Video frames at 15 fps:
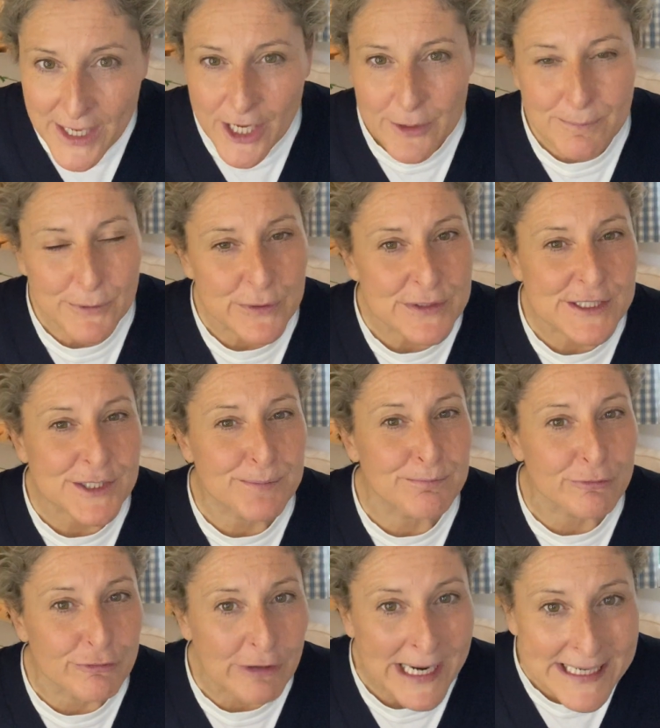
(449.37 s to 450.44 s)
It boosts
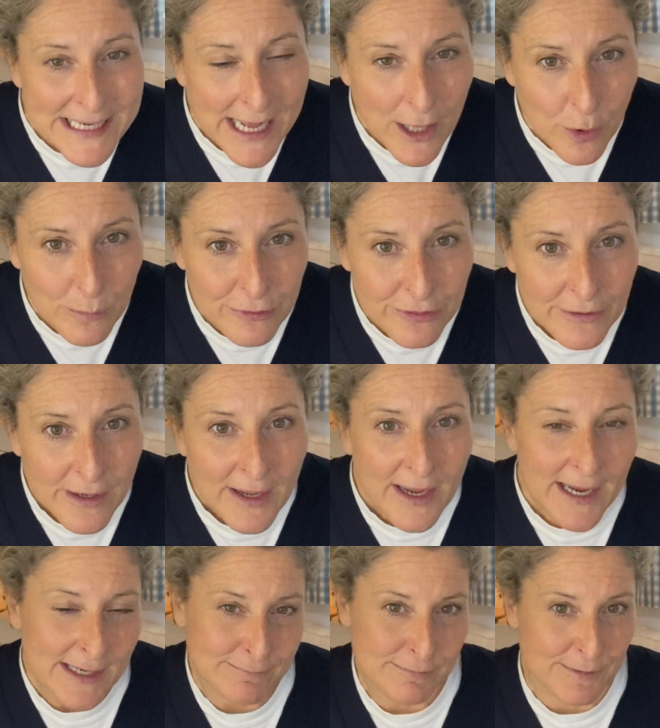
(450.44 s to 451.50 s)
brain health.
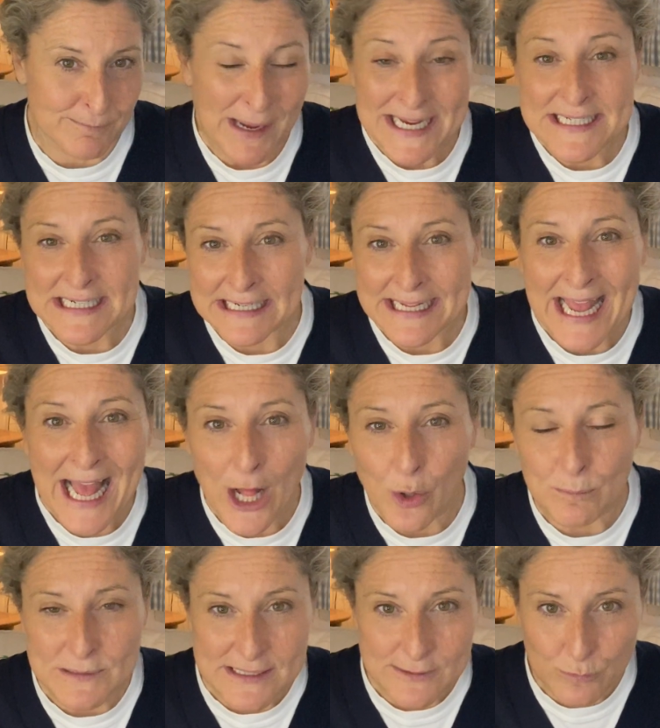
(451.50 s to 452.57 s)
It basically
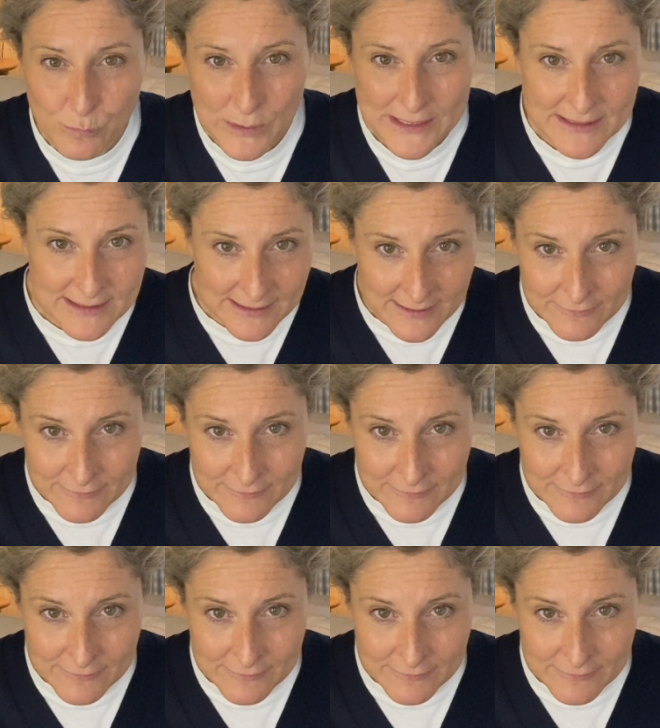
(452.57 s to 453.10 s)
helps with